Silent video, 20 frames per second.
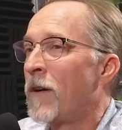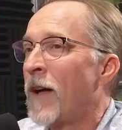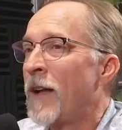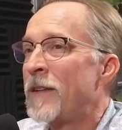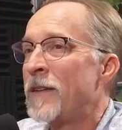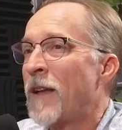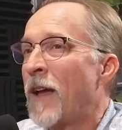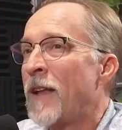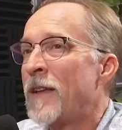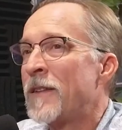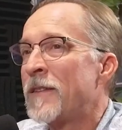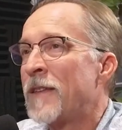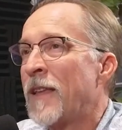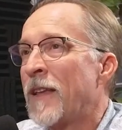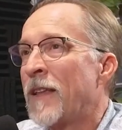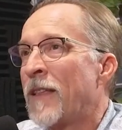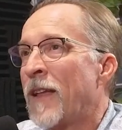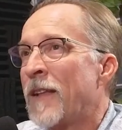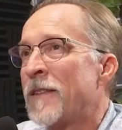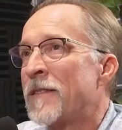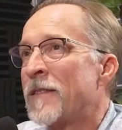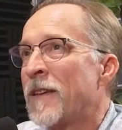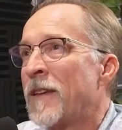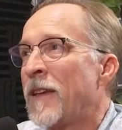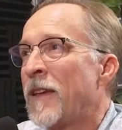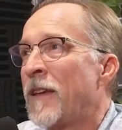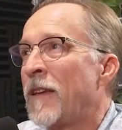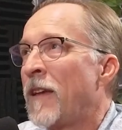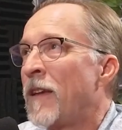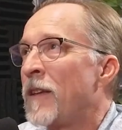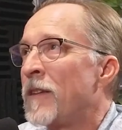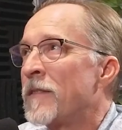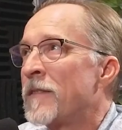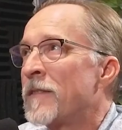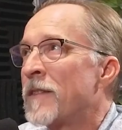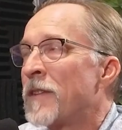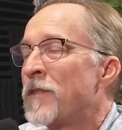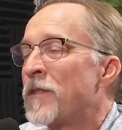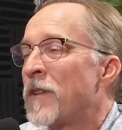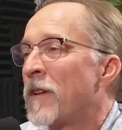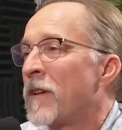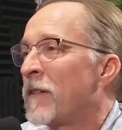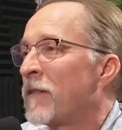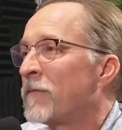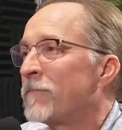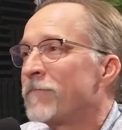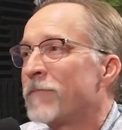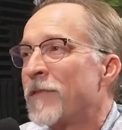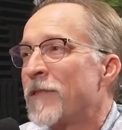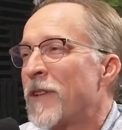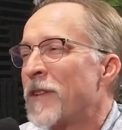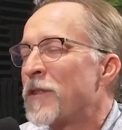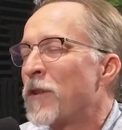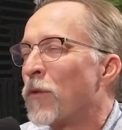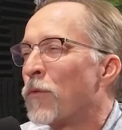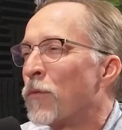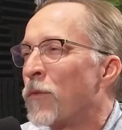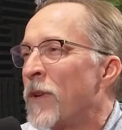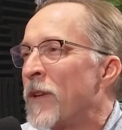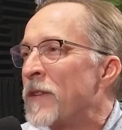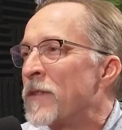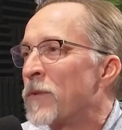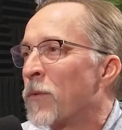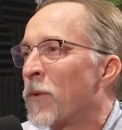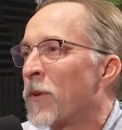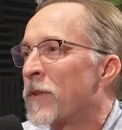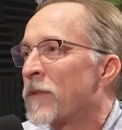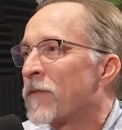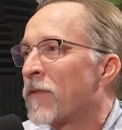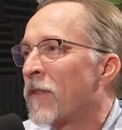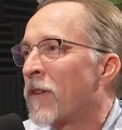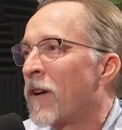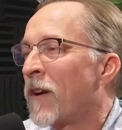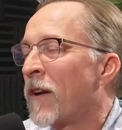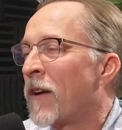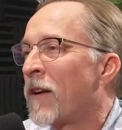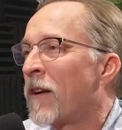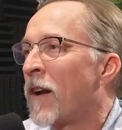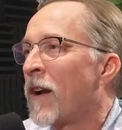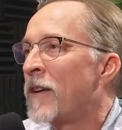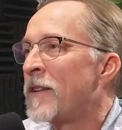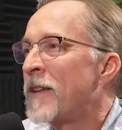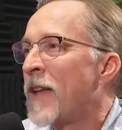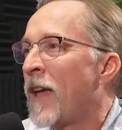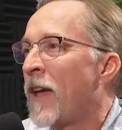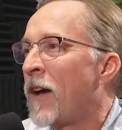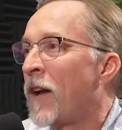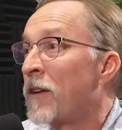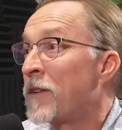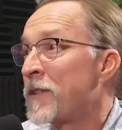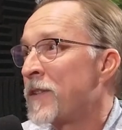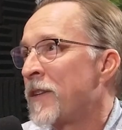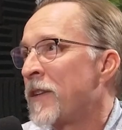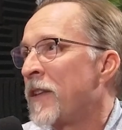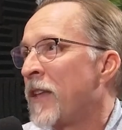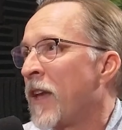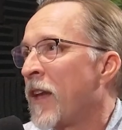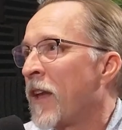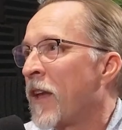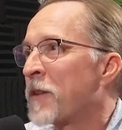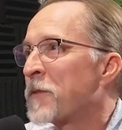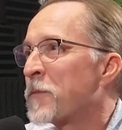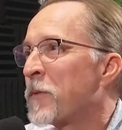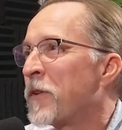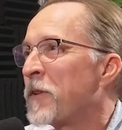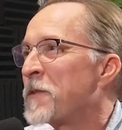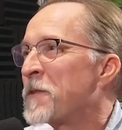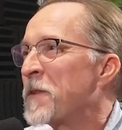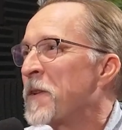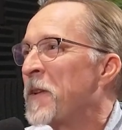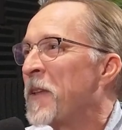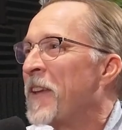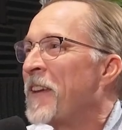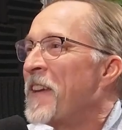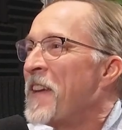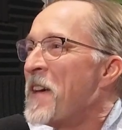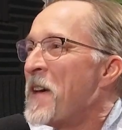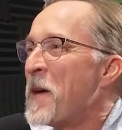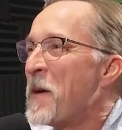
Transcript: Well, I just think that's such a resource for our town, our city. I guess we're a city,